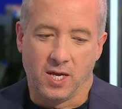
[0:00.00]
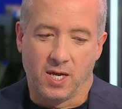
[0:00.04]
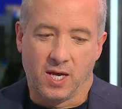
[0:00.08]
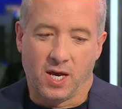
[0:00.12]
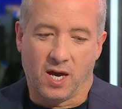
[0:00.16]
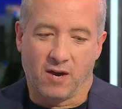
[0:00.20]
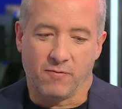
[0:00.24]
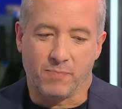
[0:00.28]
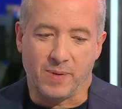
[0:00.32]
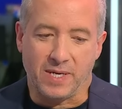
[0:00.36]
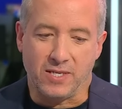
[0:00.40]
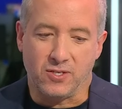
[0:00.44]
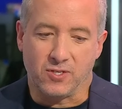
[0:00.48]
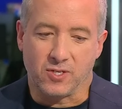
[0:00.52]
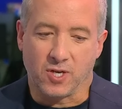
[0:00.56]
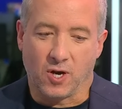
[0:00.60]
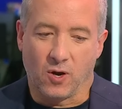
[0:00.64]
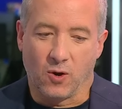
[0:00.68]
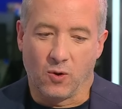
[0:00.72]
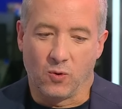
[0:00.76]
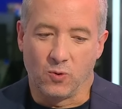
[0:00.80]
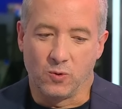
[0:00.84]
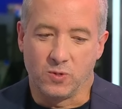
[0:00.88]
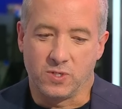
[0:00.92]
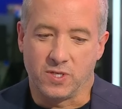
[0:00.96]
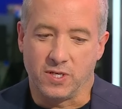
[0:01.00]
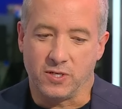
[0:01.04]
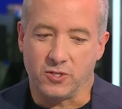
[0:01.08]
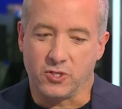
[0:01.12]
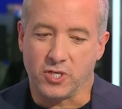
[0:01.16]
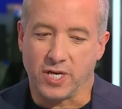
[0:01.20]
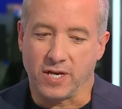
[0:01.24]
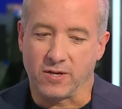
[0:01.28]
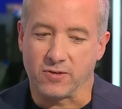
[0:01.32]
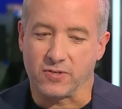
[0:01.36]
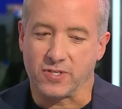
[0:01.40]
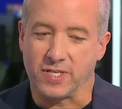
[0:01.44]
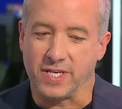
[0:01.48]
I've been told that
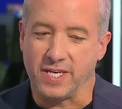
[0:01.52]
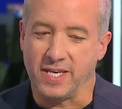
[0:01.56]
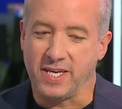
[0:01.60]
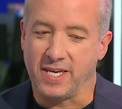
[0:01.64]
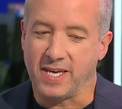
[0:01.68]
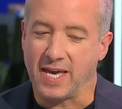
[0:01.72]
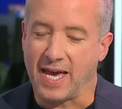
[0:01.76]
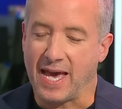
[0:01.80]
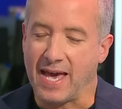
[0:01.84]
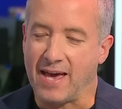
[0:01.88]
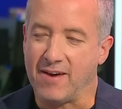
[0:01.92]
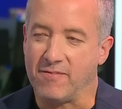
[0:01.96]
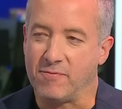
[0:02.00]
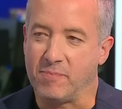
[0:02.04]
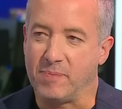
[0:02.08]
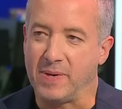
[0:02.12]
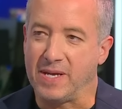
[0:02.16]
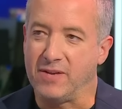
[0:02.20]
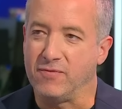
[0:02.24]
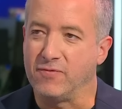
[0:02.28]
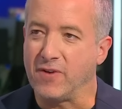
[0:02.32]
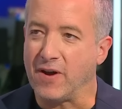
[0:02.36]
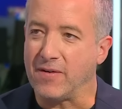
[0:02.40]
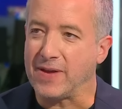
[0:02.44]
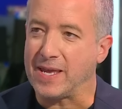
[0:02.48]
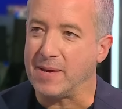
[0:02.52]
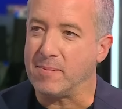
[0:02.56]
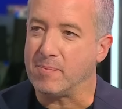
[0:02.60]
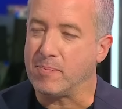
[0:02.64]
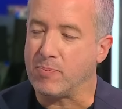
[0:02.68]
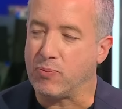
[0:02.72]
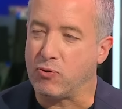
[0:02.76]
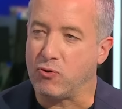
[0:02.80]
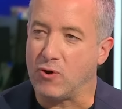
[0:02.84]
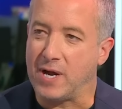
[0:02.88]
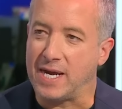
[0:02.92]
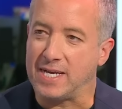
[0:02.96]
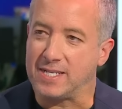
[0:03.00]
Chelsea have been very
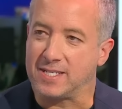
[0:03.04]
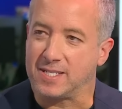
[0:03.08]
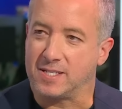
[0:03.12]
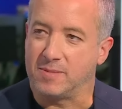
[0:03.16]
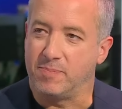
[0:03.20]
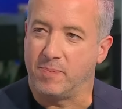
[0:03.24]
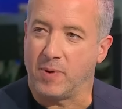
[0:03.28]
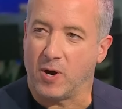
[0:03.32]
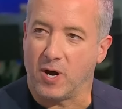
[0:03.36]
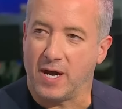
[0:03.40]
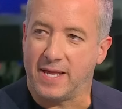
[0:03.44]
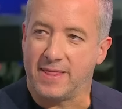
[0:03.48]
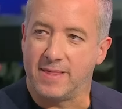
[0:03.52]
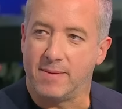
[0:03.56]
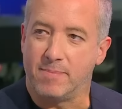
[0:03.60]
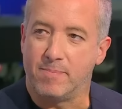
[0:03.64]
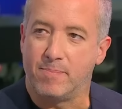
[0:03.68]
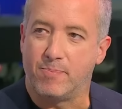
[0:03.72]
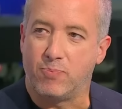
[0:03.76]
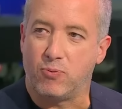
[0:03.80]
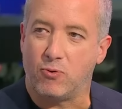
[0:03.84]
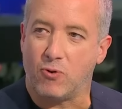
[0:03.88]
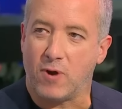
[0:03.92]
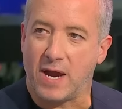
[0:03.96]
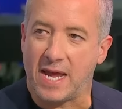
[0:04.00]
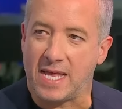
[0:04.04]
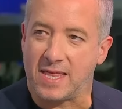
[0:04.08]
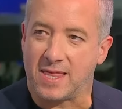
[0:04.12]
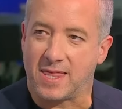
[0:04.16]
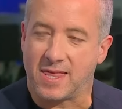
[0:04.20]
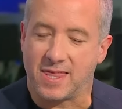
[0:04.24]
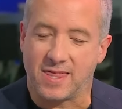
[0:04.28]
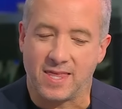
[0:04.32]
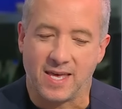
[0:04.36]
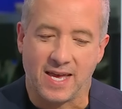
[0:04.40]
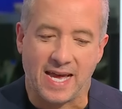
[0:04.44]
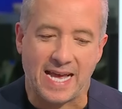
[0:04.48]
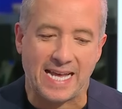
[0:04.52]
impressed by the
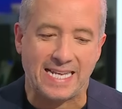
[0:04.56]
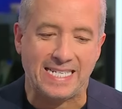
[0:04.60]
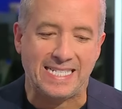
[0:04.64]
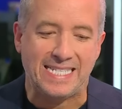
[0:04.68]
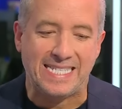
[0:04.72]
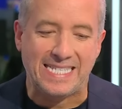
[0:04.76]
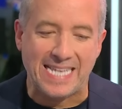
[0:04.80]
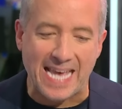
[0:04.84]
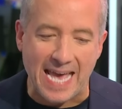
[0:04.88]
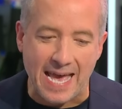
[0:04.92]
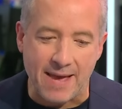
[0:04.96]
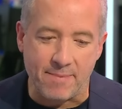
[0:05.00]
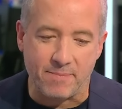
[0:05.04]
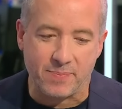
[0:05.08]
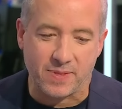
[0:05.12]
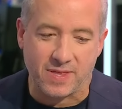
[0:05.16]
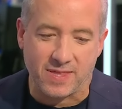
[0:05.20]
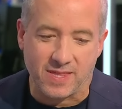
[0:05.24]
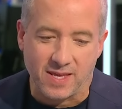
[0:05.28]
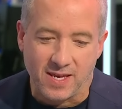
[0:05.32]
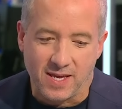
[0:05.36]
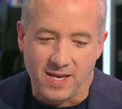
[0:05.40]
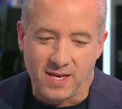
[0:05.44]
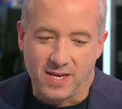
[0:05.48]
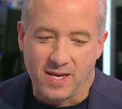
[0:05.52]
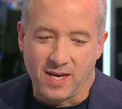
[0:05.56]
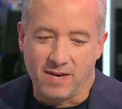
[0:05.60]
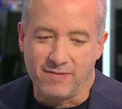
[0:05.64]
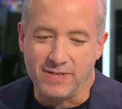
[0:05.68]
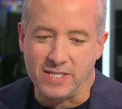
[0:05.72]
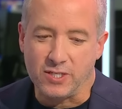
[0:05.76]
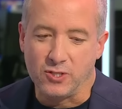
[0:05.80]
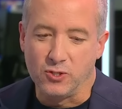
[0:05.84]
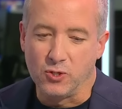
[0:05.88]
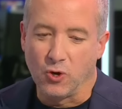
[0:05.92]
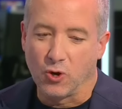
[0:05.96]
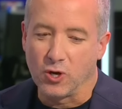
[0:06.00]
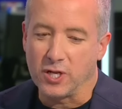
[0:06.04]
breadth and depth of his
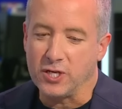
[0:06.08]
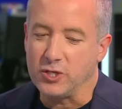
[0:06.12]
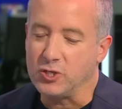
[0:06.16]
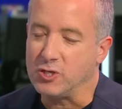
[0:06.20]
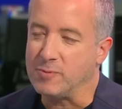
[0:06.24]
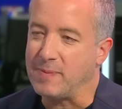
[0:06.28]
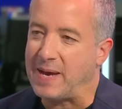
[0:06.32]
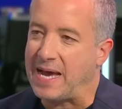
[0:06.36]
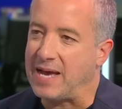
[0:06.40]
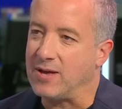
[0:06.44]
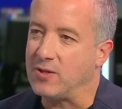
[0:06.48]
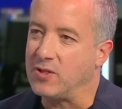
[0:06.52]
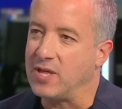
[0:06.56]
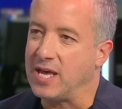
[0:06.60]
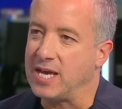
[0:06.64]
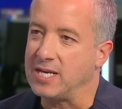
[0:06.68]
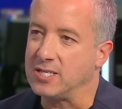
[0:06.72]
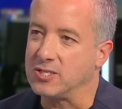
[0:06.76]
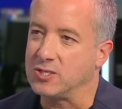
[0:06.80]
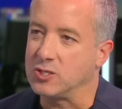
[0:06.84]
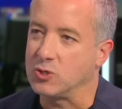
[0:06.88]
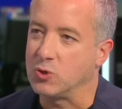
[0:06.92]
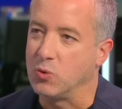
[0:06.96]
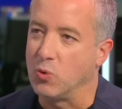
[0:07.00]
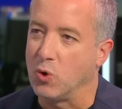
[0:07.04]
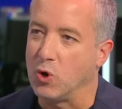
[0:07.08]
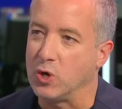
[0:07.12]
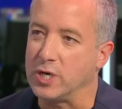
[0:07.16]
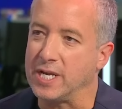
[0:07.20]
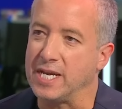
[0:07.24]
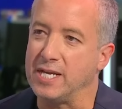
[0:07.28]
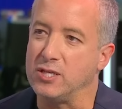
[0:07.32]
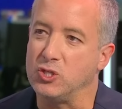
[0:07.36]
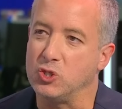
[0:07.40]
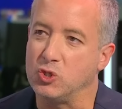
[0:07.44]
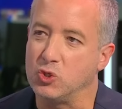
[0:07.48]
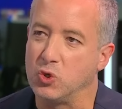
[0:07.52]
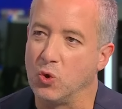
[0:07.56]
knowledge about their squad
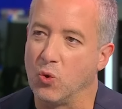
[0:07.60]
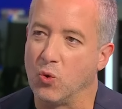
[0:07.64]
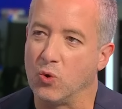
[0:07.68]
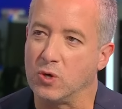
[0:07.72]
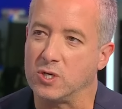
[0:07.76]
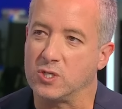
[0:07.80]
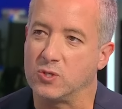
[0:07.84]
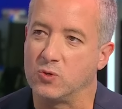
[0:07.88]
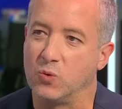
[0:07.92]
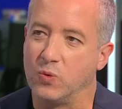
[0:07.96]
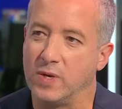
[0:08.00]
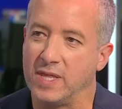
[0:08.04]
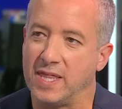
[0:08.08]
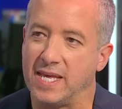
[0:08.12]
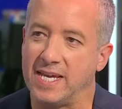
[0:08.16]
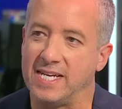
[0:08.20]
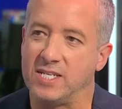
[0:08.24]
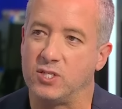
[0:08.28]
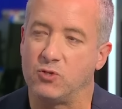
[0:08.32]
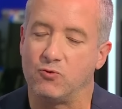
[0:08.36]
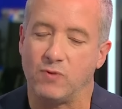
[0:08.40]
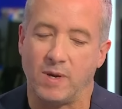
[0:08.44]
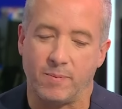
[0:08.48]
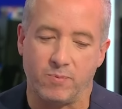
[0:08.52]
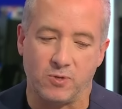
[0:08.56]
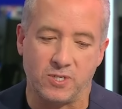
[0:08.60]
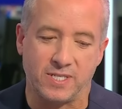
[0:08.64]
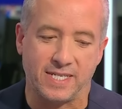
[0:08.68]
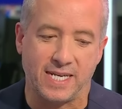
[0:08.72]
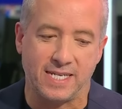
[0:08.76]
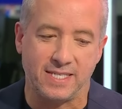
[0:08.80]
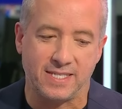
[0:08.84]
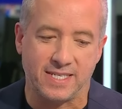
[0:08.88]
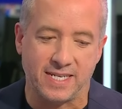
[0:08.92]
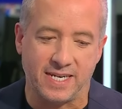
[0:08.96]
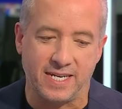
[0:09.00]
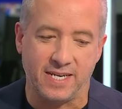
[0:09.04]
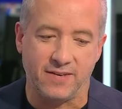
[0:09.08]
in talks with his
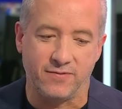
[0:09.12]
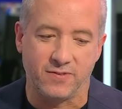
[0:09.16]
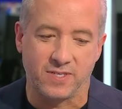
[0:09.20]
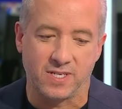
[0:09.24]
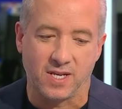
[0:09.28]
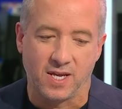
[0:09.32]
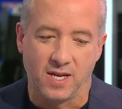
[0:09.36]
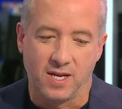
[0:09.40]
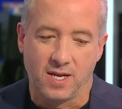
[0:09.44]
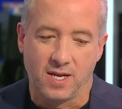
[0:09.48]
representatives.